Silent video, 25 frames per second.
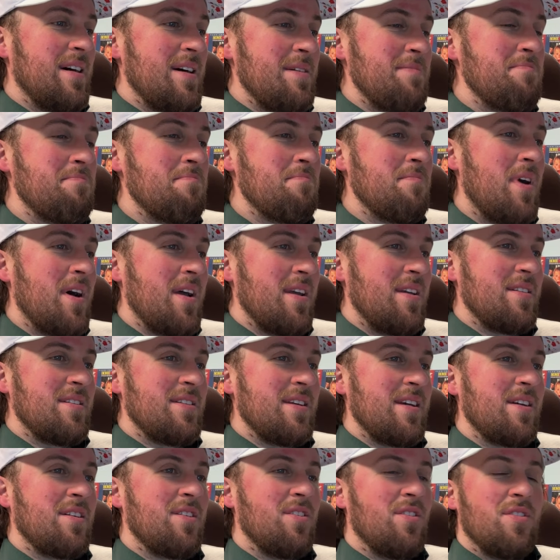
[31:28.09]
I might
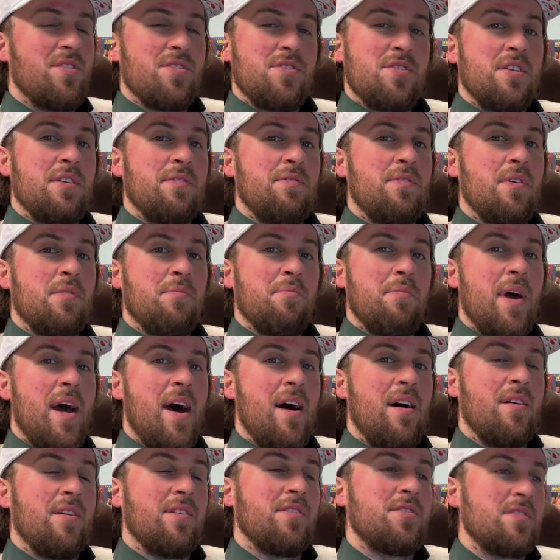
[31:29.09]
take all this stuff on
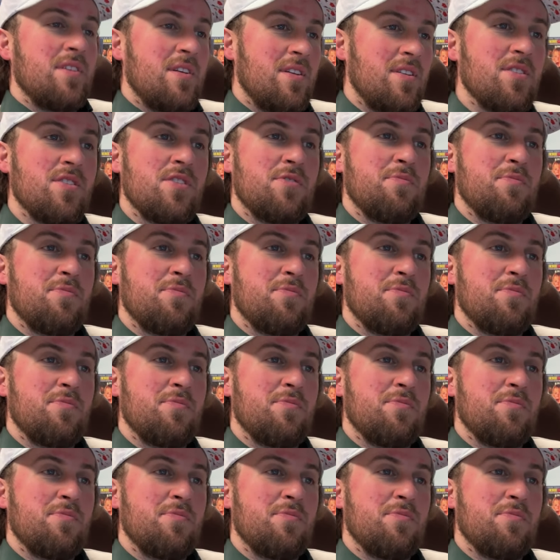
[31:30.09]
pallets and